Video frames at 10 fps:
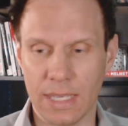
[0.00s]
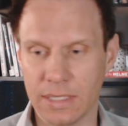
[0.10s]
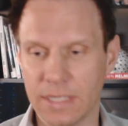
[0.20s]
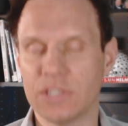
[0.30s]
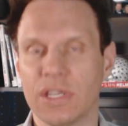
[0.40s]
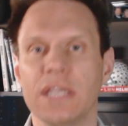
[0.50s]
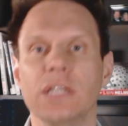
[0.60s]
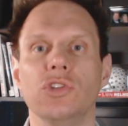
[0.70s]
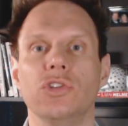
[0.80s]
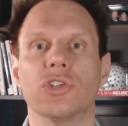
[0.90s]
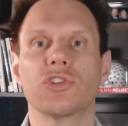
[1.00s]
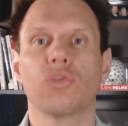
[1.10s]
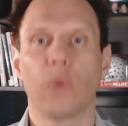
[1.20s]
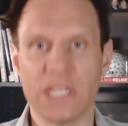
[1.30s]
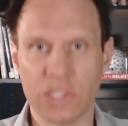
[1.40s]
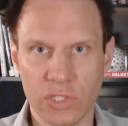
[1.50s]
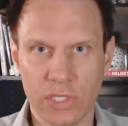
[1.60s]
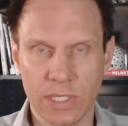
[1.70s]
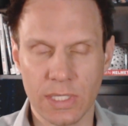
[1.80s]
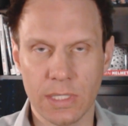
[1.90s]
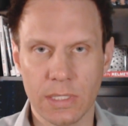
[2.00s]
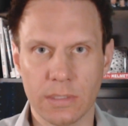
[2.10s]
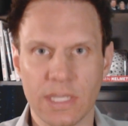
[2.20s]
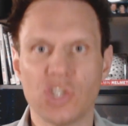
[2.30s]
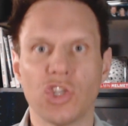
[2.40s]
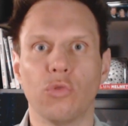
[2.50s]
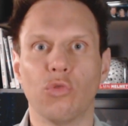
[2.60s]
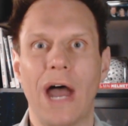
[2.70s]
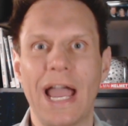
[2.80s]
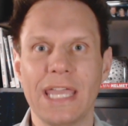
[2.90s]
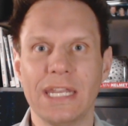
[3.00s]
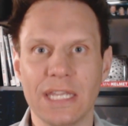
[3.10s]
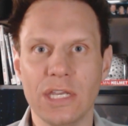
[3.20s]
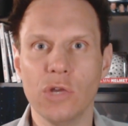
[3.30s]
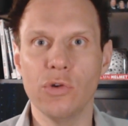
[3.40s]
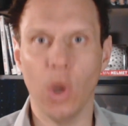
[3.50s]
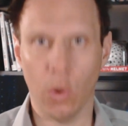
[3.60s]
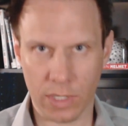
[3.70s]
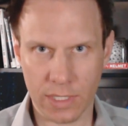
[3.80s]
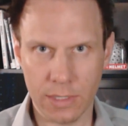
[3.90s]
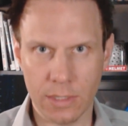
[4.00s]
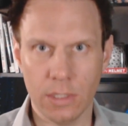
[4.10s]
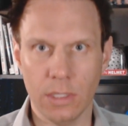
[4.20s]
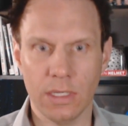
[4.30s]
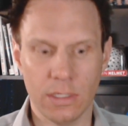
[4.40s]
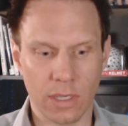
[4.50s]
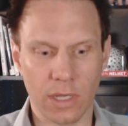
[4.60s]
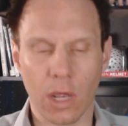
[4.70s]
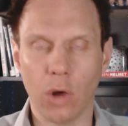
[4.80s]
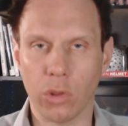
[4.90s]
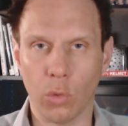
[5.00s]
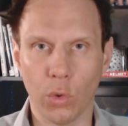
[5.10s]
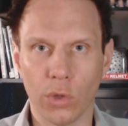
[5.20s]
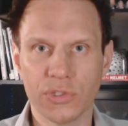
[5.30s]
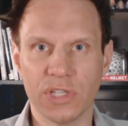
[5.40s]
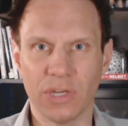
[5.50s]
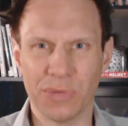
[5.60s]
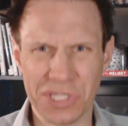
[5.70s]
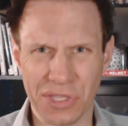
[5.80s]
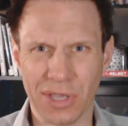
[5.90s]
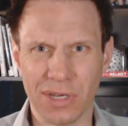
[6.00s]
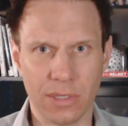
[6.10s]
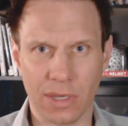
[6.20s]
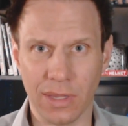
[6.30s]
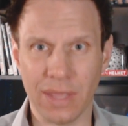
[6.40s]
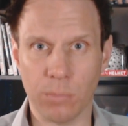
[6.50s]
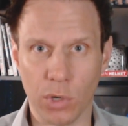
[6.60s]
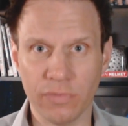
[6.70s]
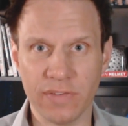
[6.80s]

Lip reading: And it is a disgrace. They should riot in New York. They're going to go to the World Series, and they're going to let